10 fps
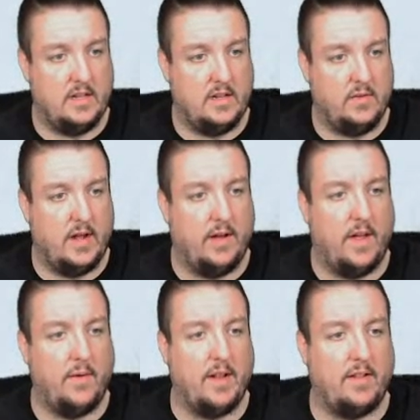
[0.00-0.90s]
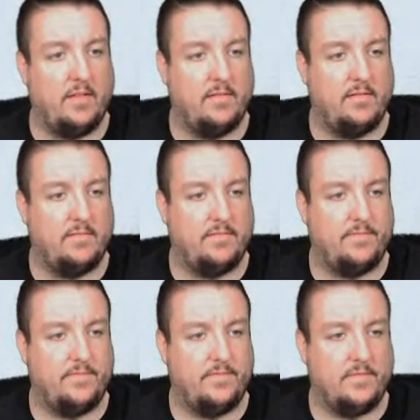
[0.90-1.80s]
Well, I went...
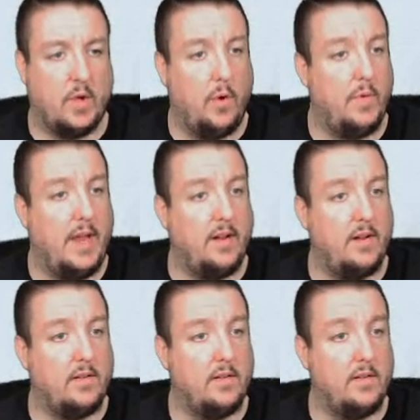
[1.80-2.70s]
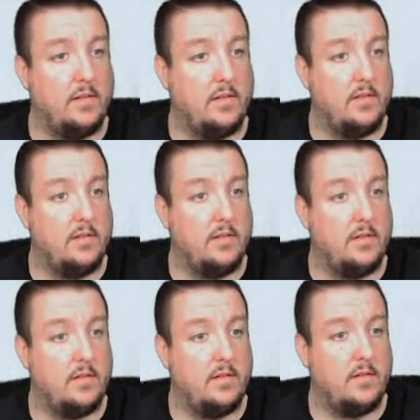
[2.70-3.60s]
Oh, wait.
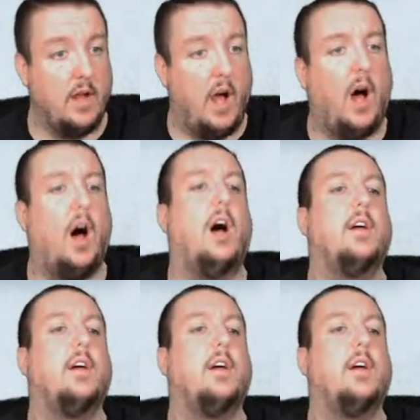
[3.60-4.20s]
Oh,